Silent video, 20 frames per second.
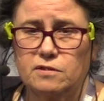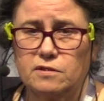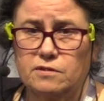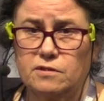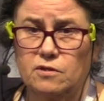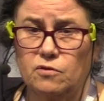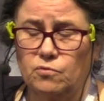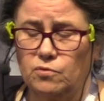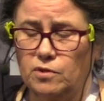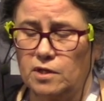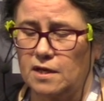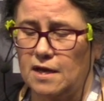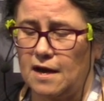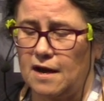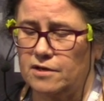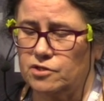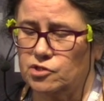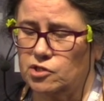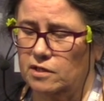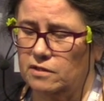the zone, the
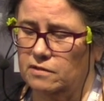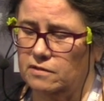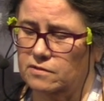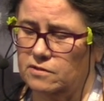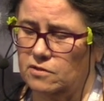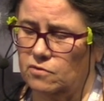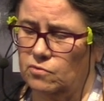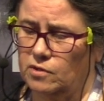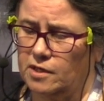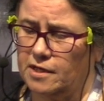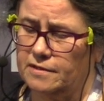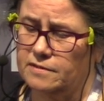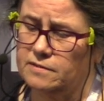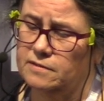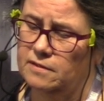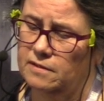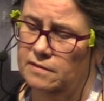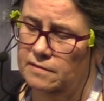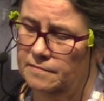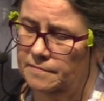cache, and the zone
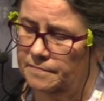list.